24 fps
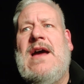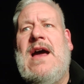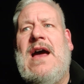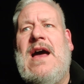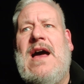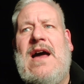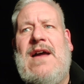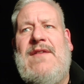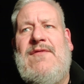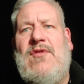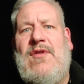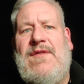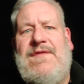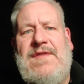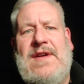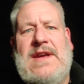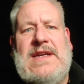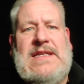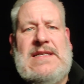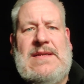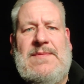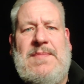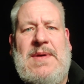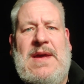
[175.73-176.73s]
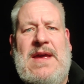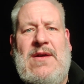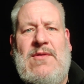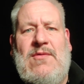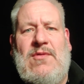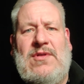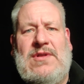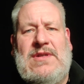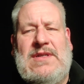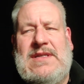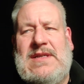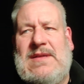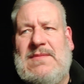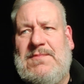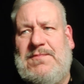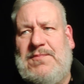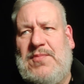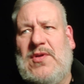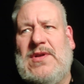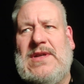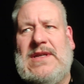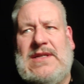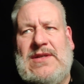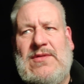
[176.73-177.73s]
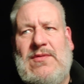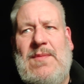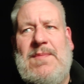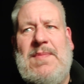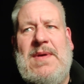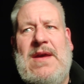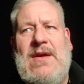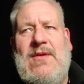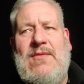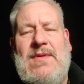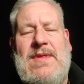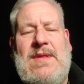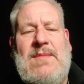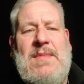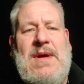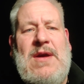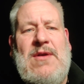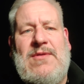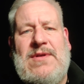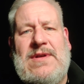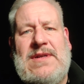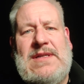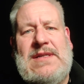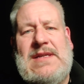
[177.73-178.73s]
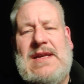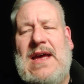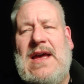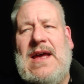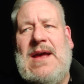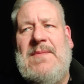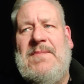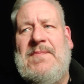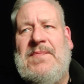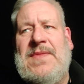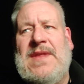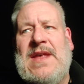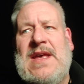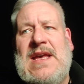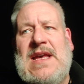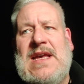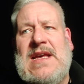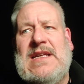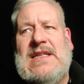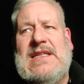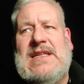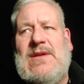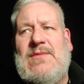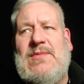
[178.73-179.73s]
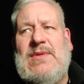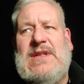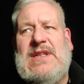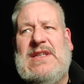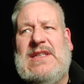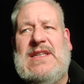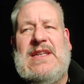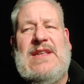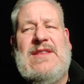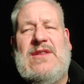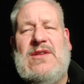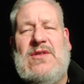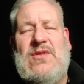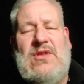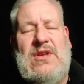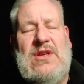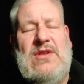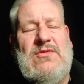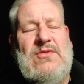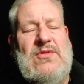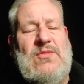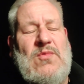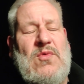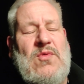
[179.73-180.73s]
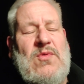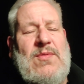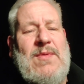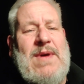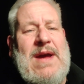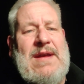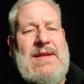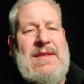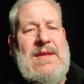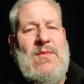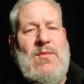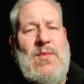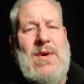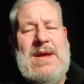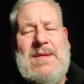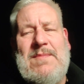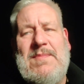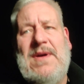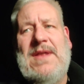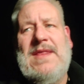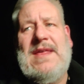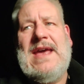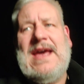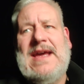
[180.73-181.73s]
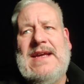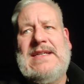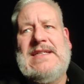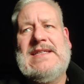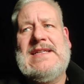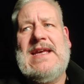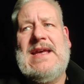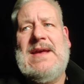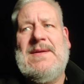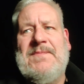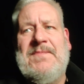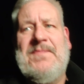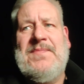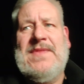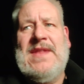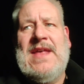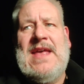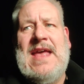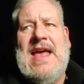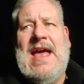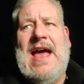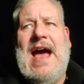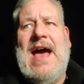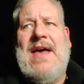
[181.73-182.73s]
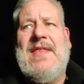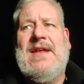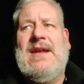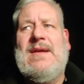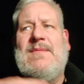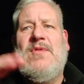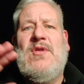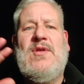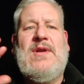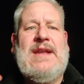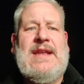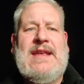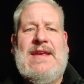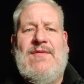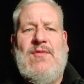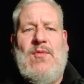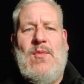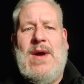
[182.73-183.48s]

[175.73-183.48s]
either a face appear or just a body to appear in the mirrors. So we just did the usual walk around and then wait by the exit. And then I'm not going to give